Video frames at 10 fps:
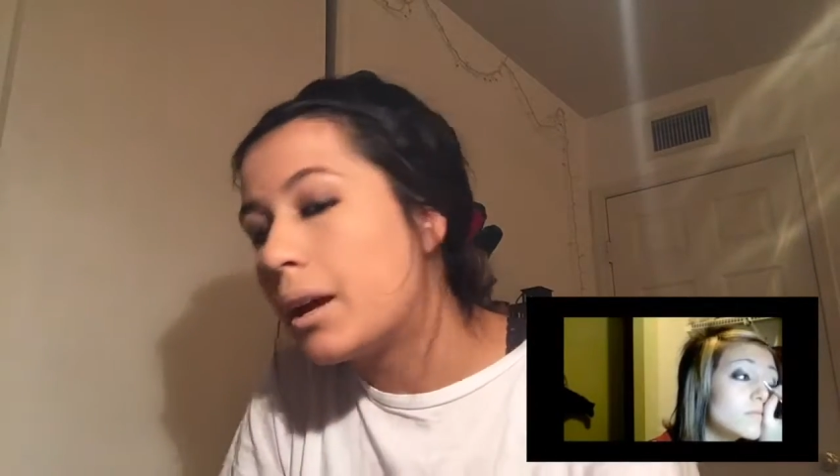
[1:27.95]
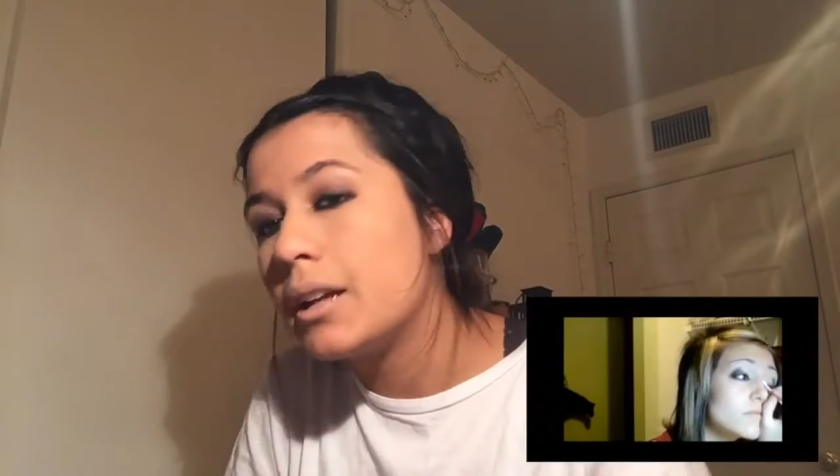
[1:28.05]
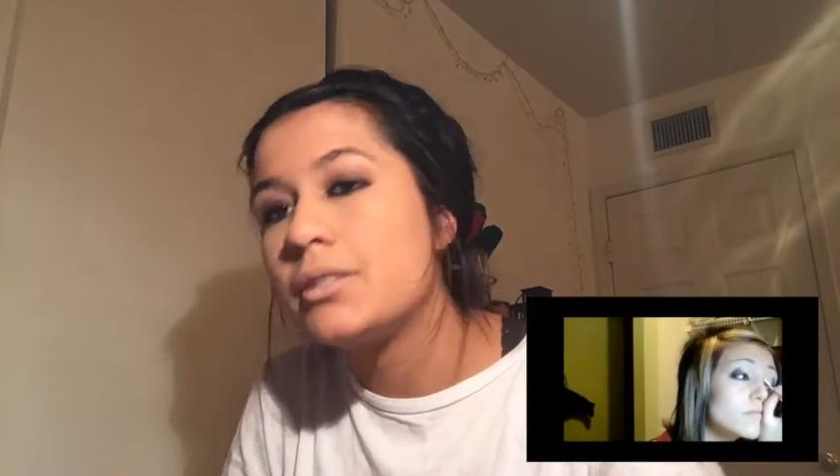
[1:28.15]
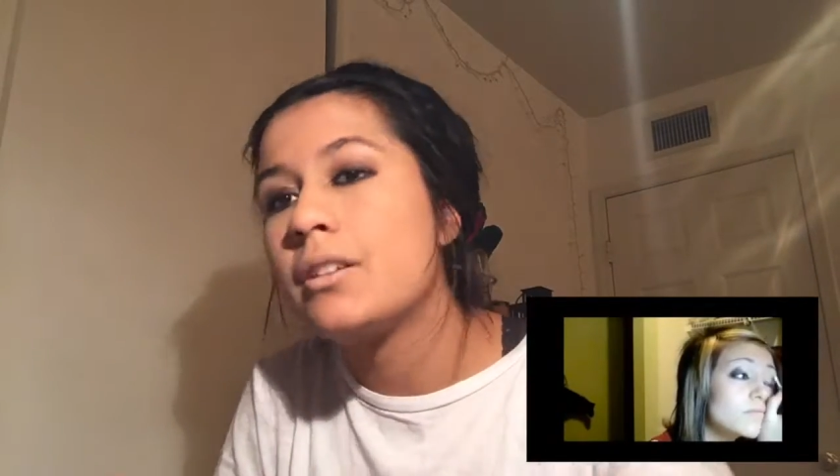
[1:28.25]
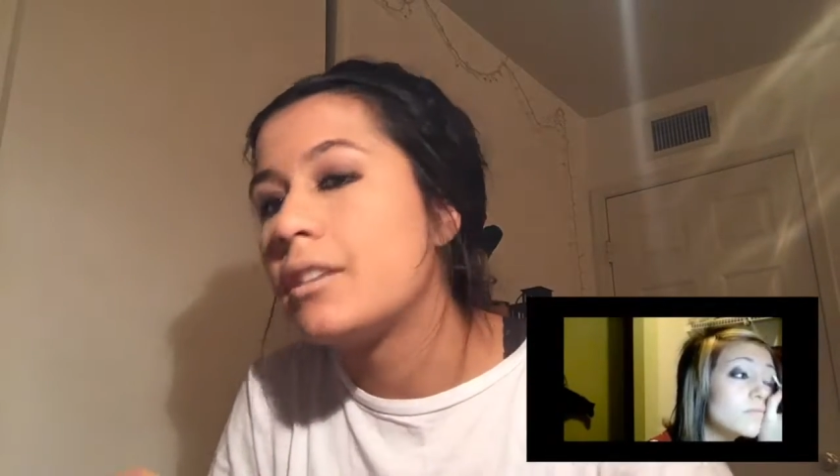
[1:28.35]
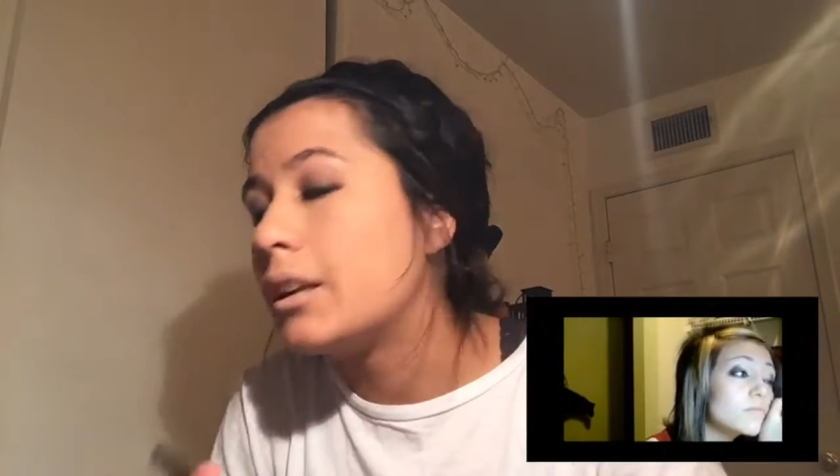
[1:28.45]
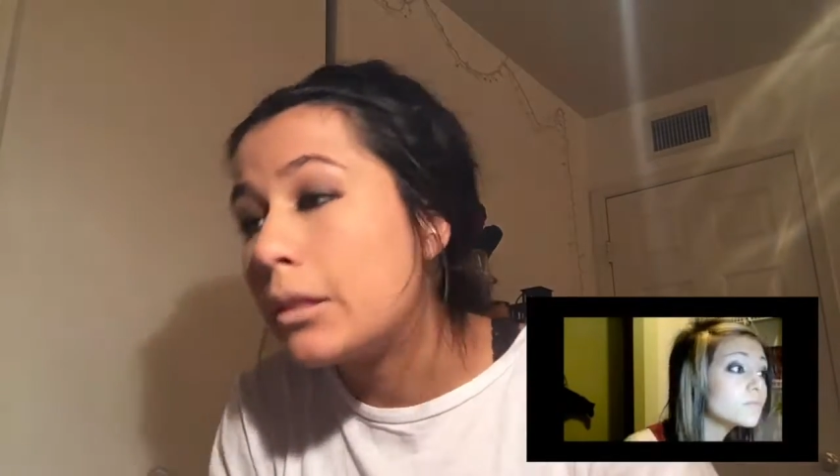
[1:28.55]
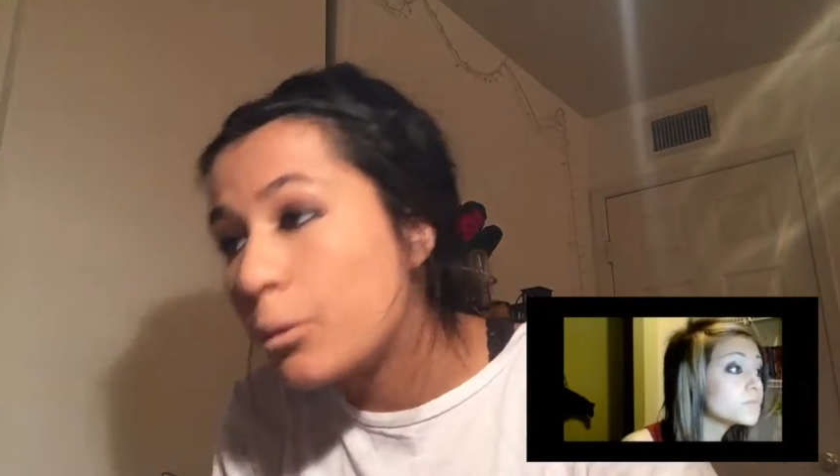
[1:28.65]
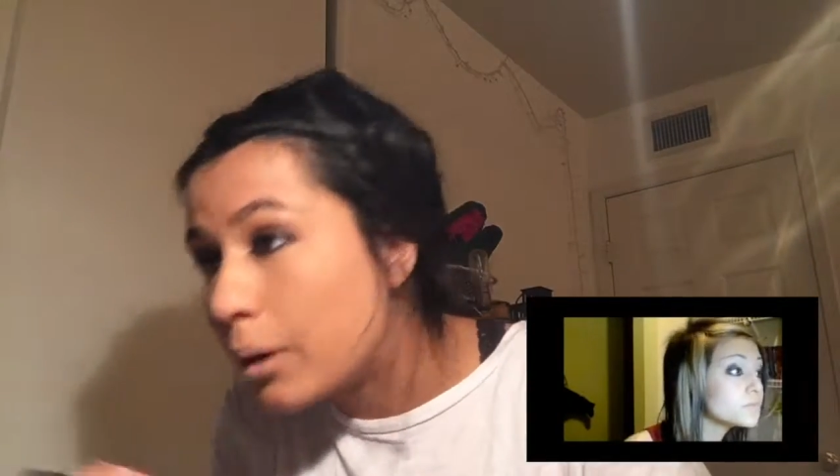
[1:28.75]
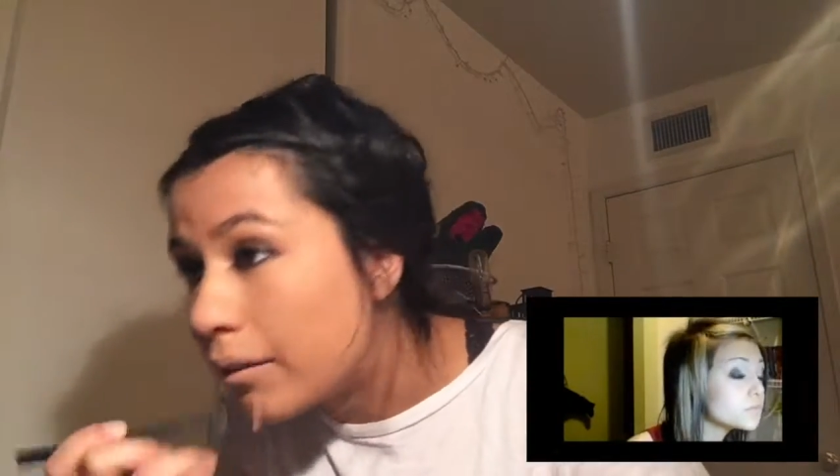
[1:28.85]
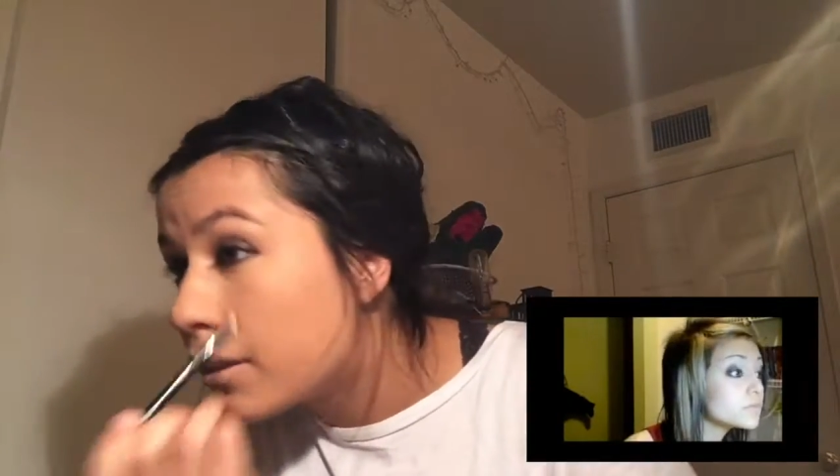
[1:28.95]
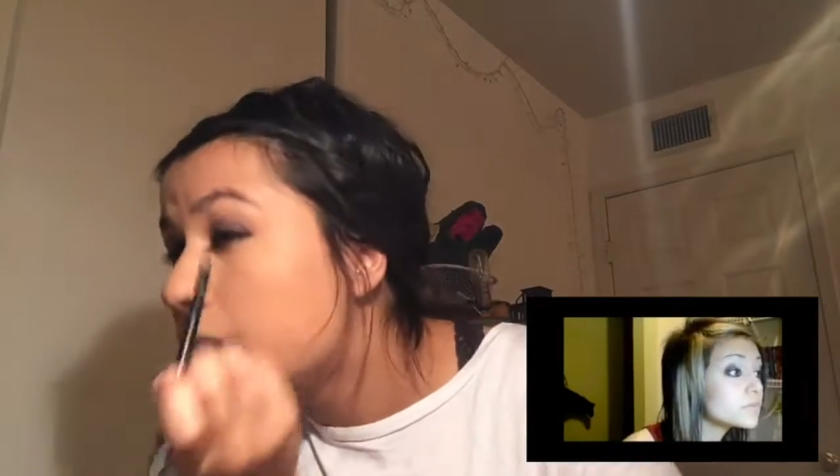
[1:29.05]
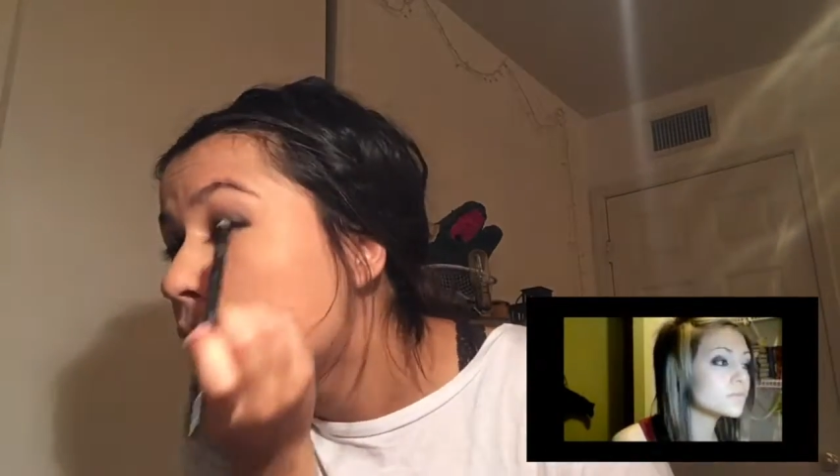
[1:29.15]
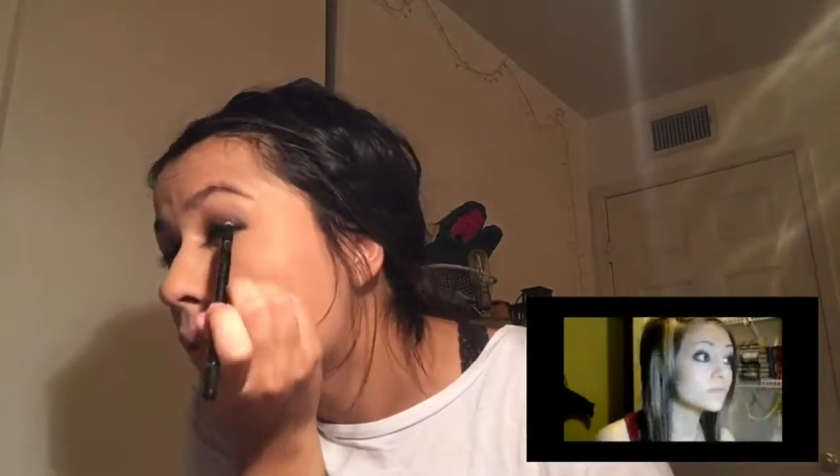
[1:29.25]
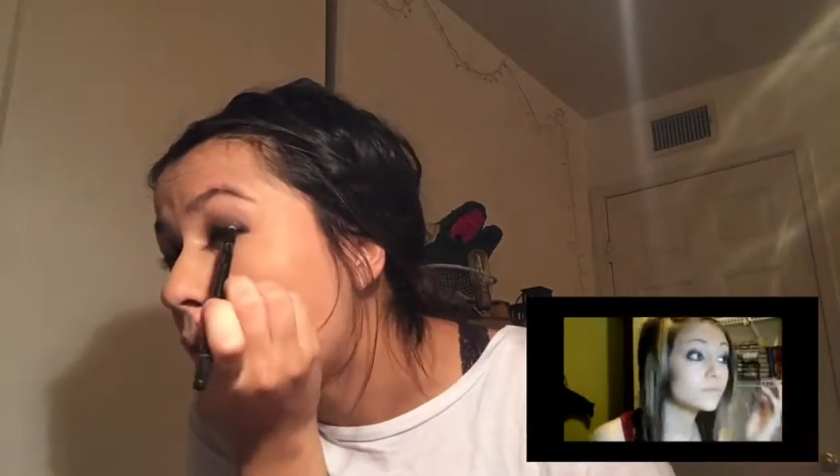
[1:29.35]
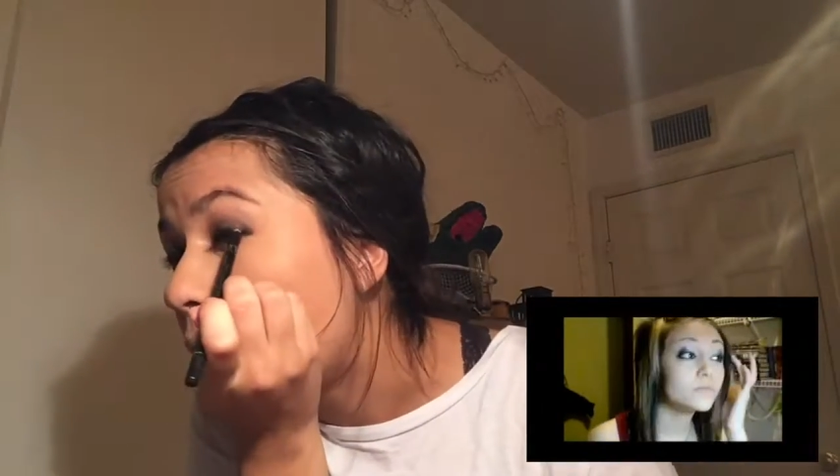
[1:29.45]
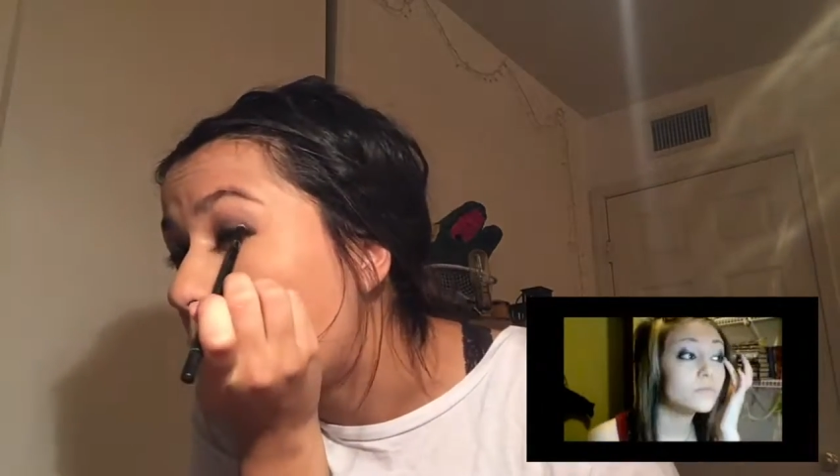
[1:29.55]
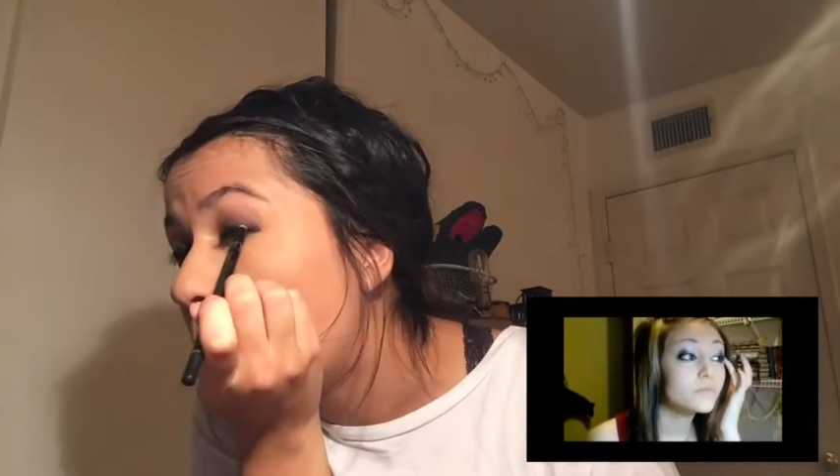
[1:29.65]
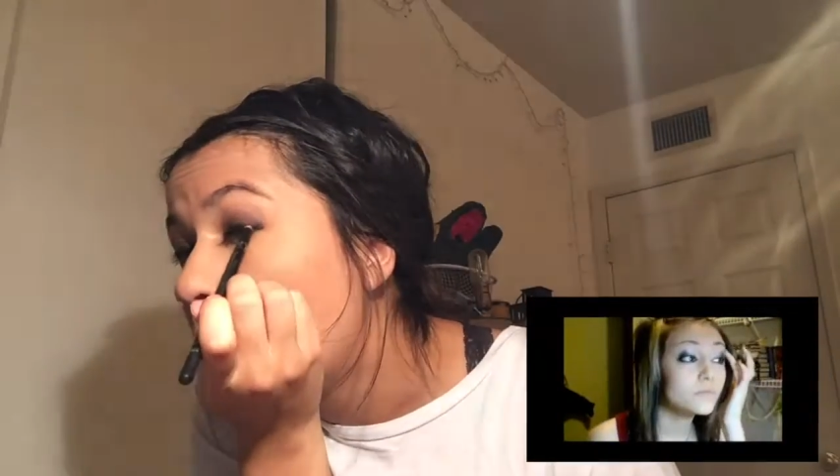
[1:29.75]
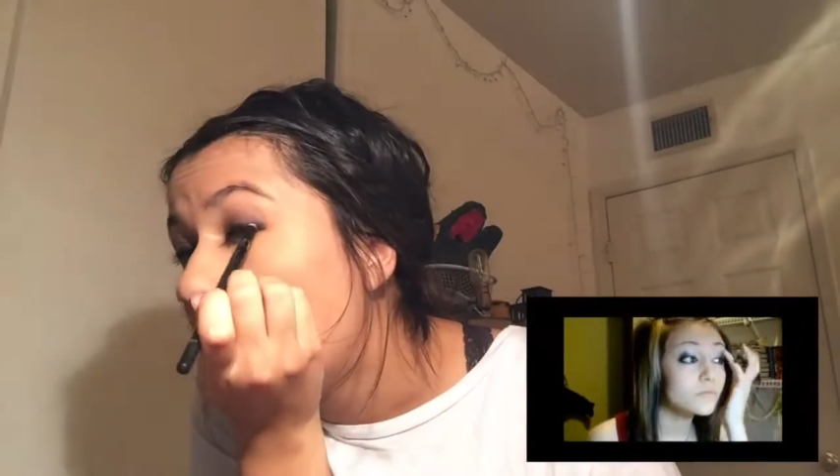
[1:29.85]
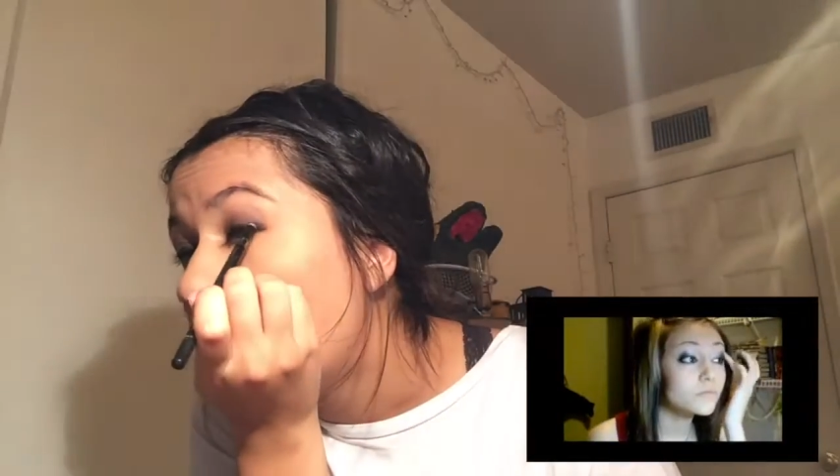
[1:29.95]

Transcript: page already. The wavelengths are there.